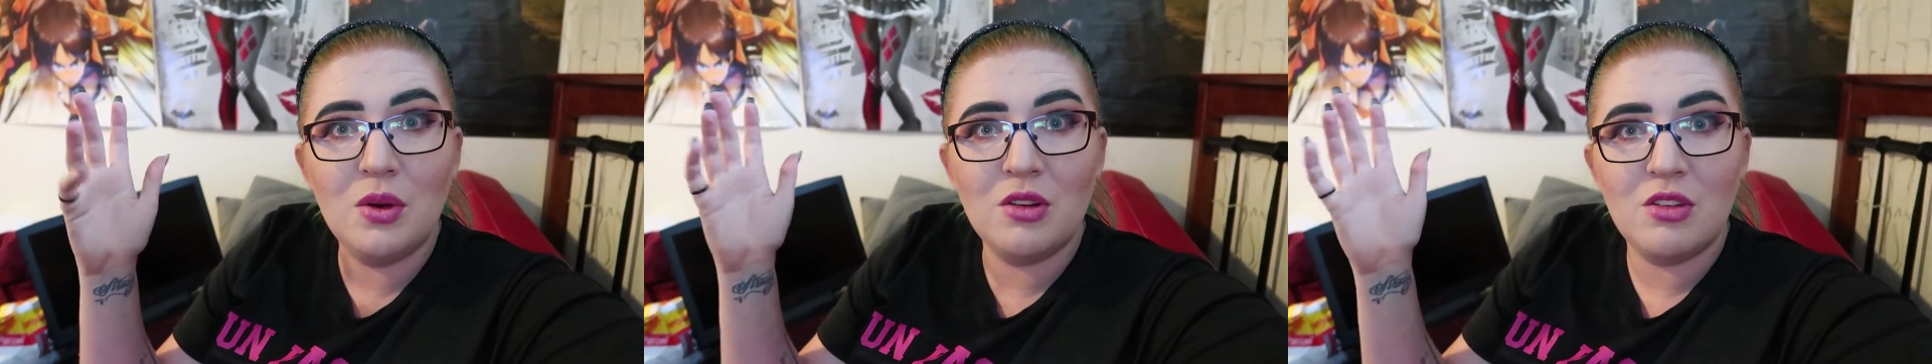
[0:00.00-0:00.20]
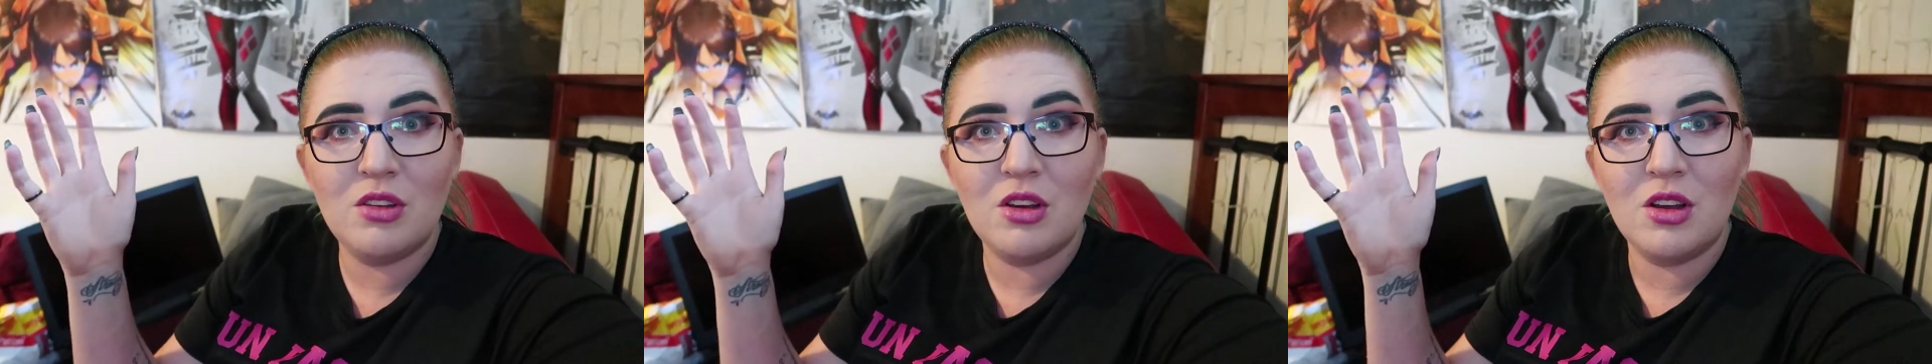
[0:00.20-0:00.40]
It
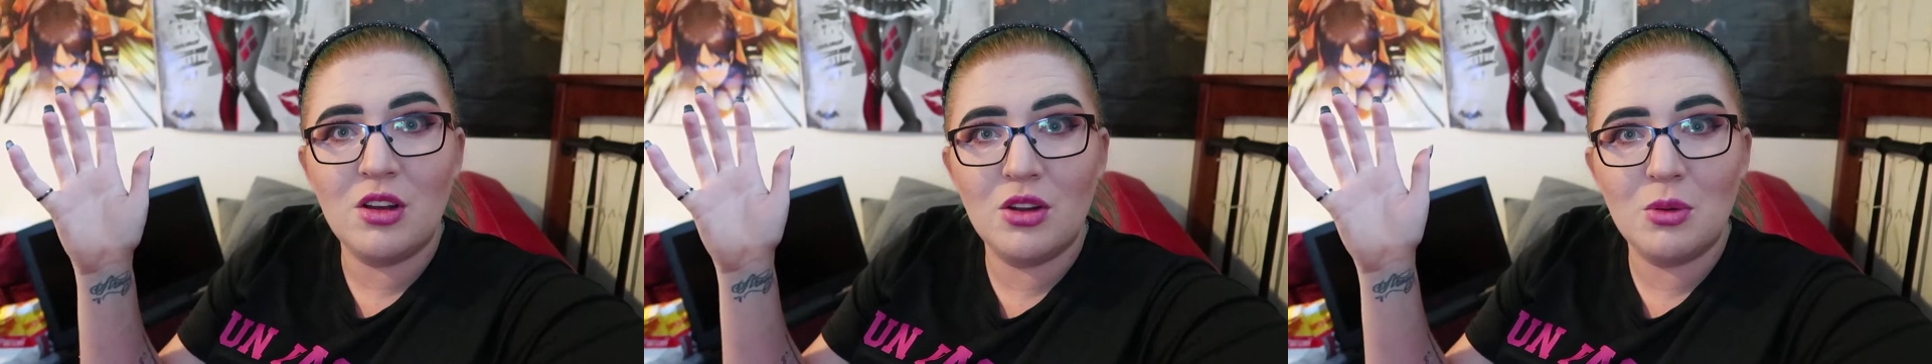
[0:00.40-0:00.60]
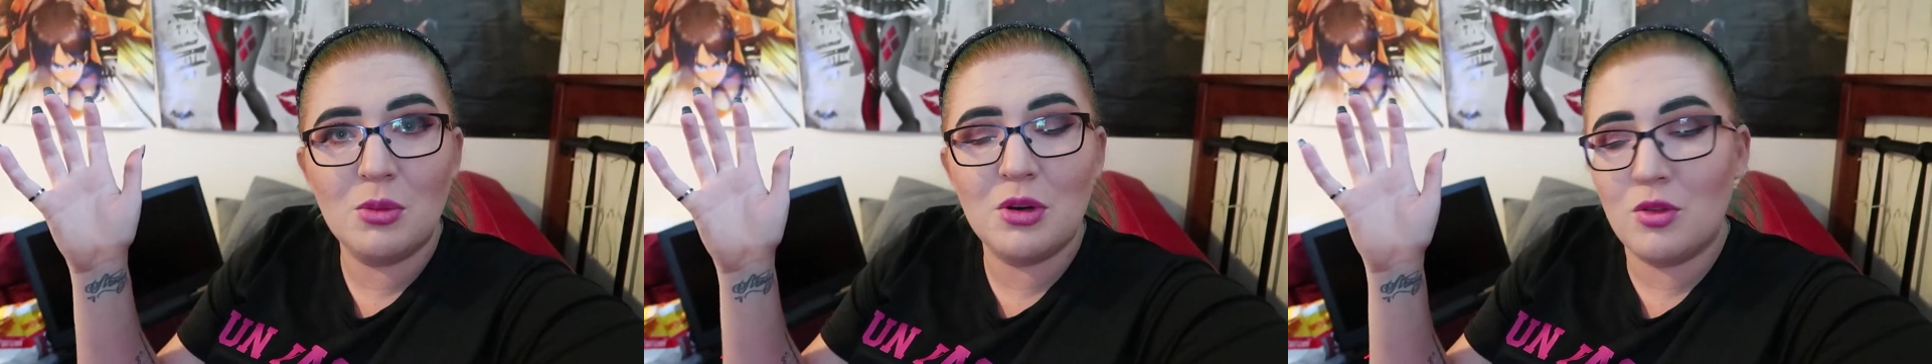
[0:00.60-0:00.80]
is a
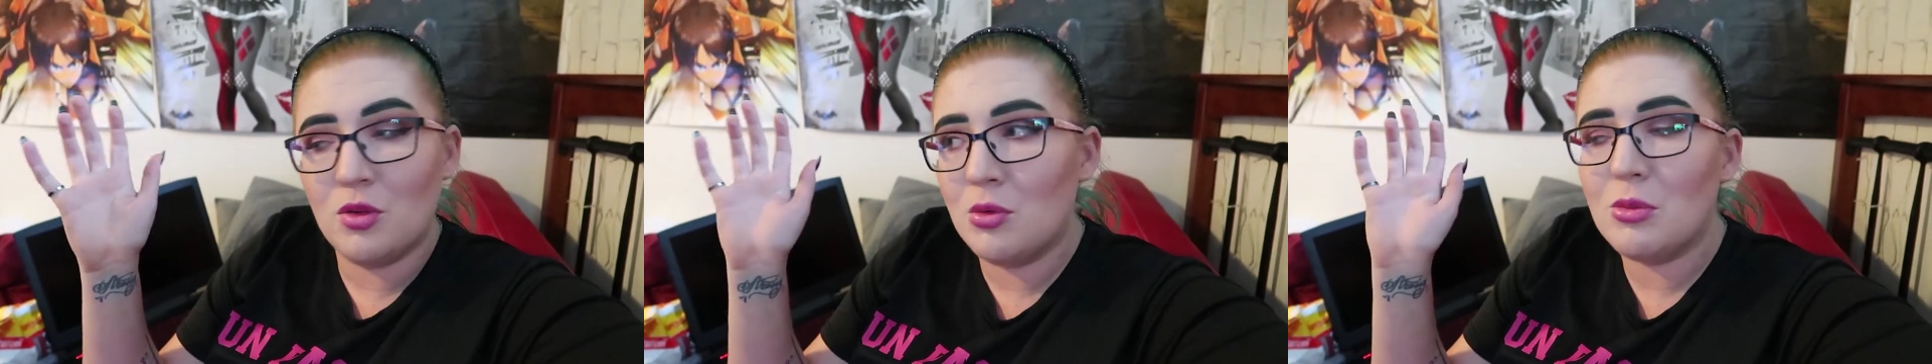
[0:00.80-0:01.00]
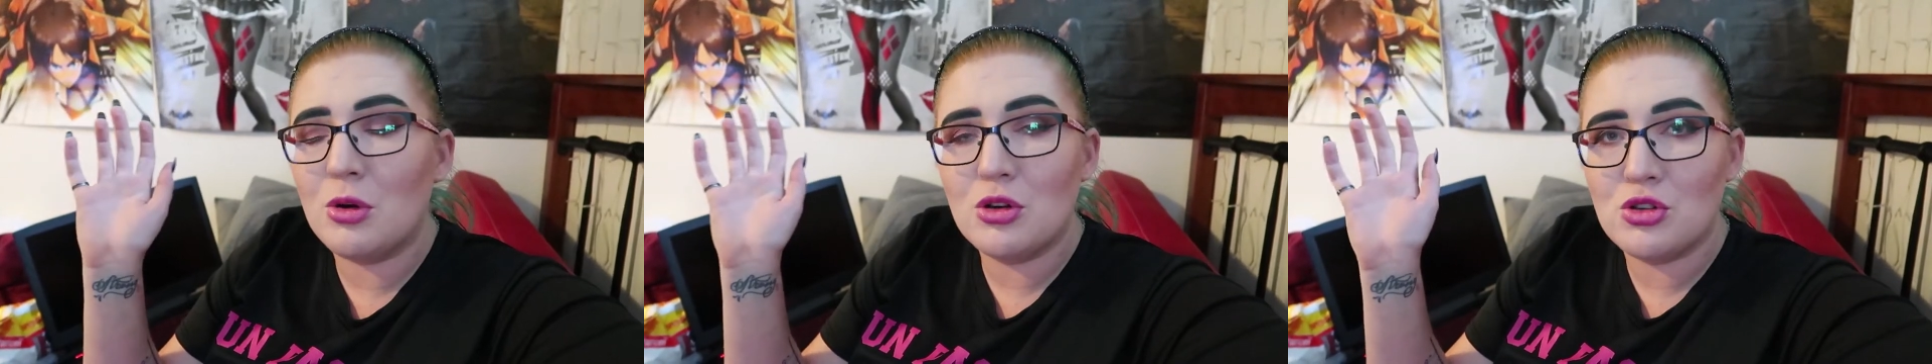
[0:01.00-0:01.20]
little bit of
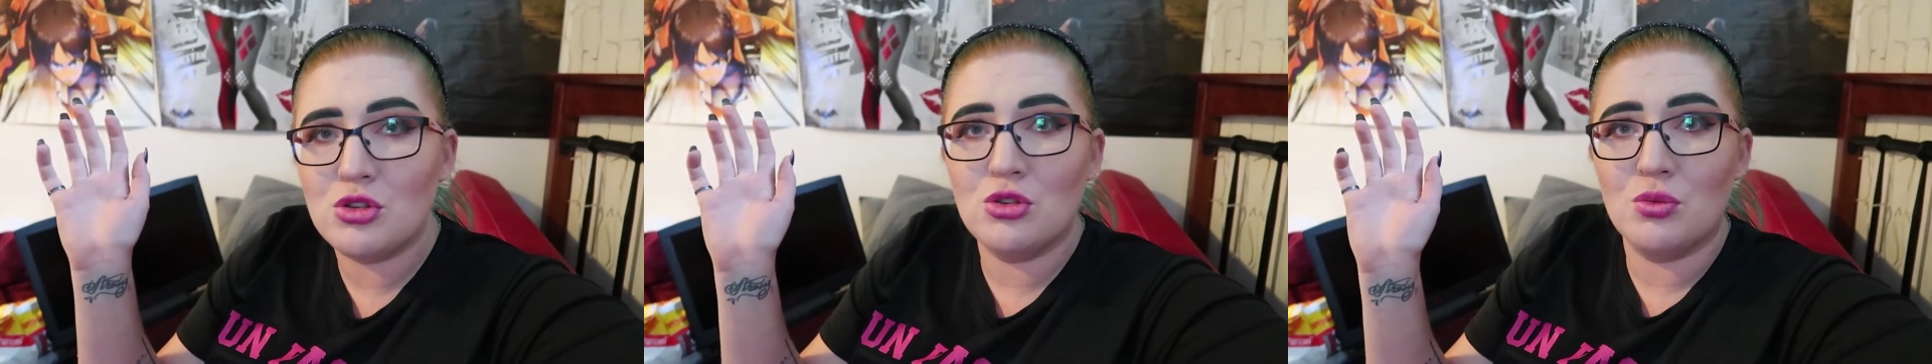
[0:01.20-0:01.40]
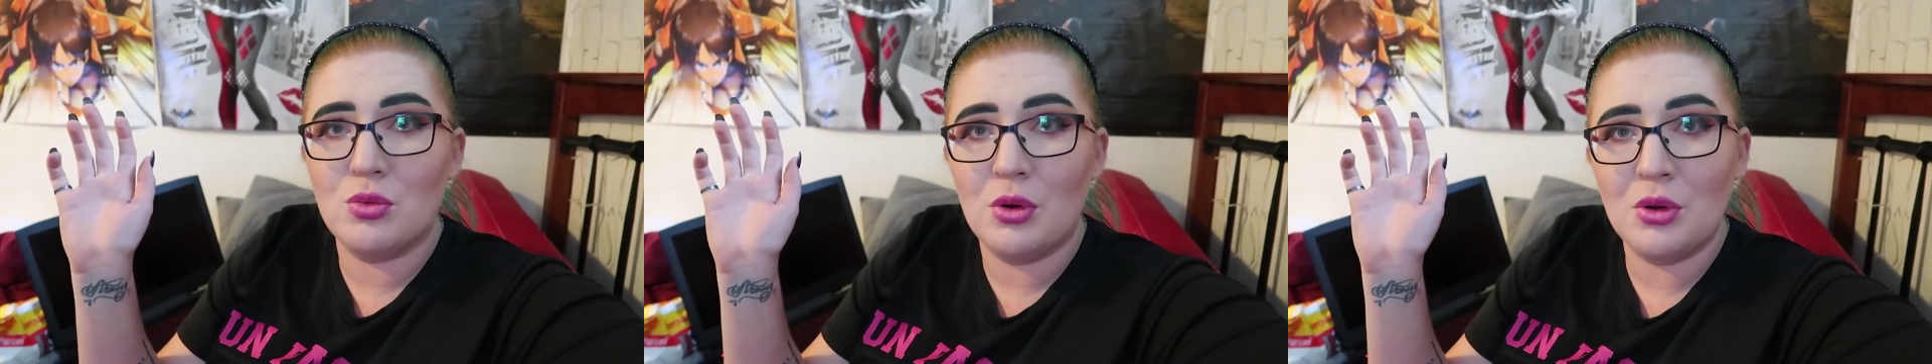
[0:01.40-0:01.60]
an
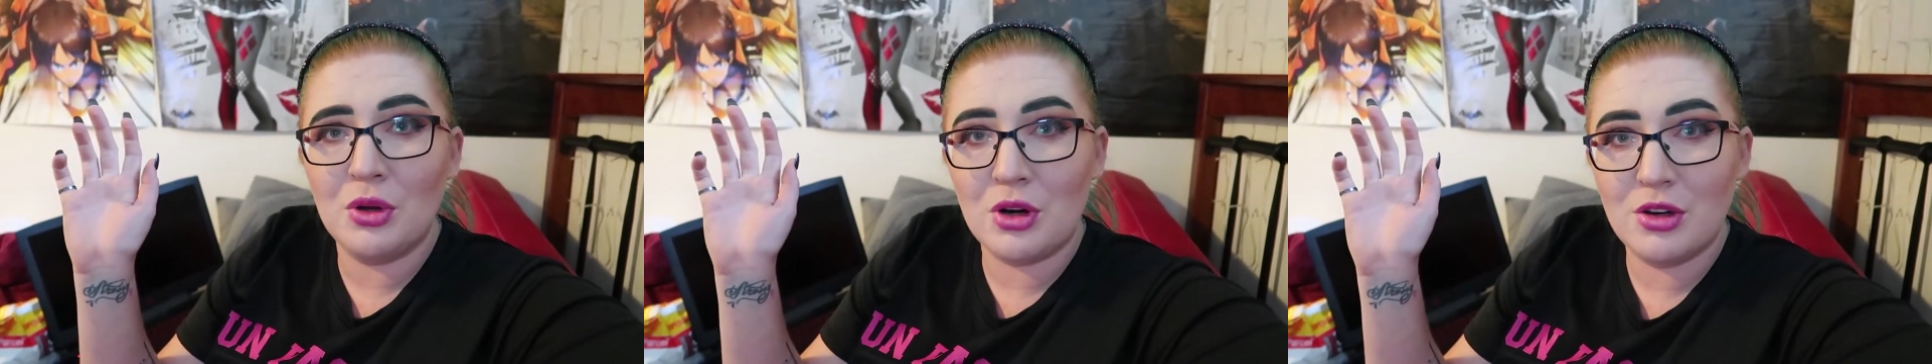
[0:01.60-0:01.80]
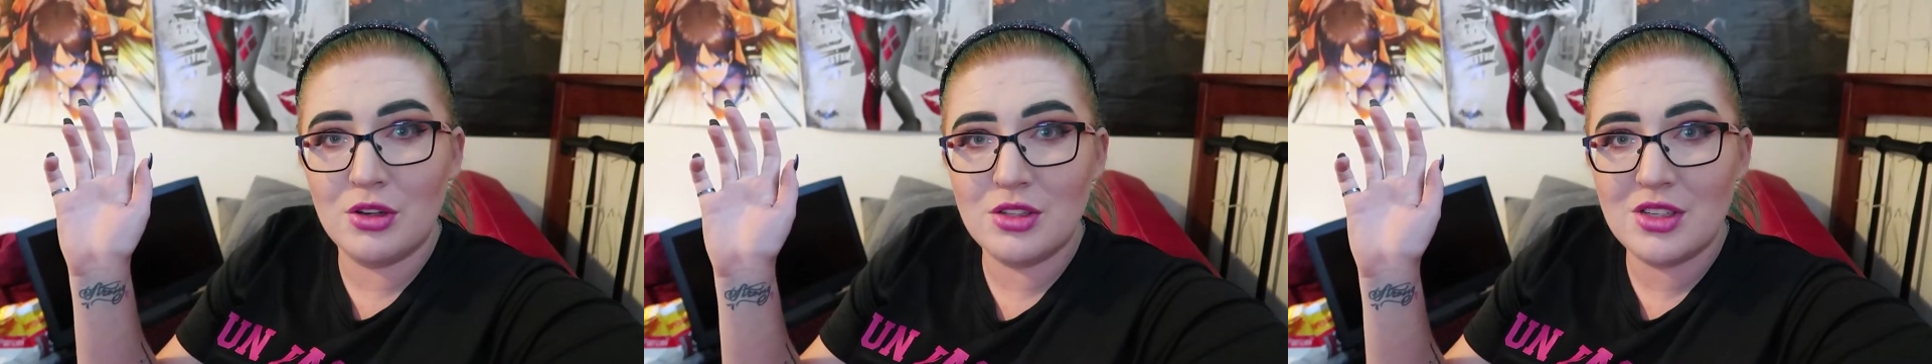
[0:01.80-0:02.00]
emotional roller
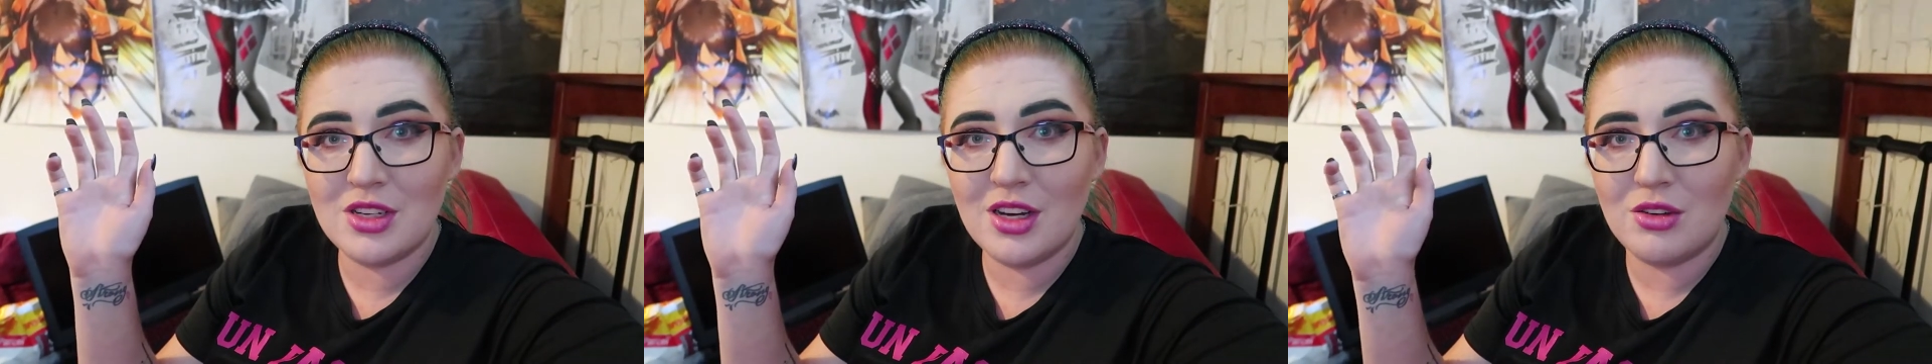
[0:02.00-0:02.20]
coaster.